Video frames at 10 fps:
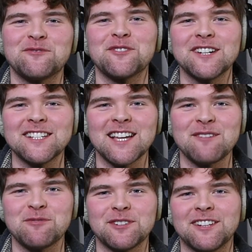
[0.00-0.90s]
for
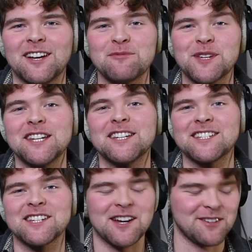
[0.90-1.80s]
example, a beginner
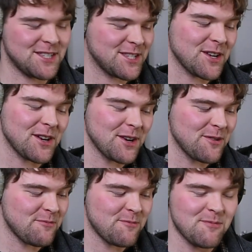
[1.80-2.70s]
guitarist
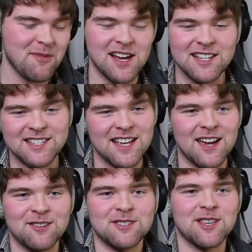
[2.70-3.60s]
solo might
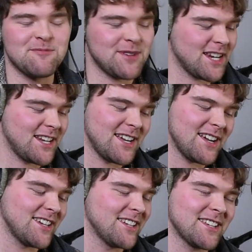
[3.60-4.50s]
sound something
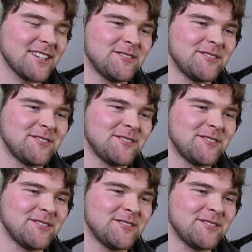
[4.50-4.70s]
like...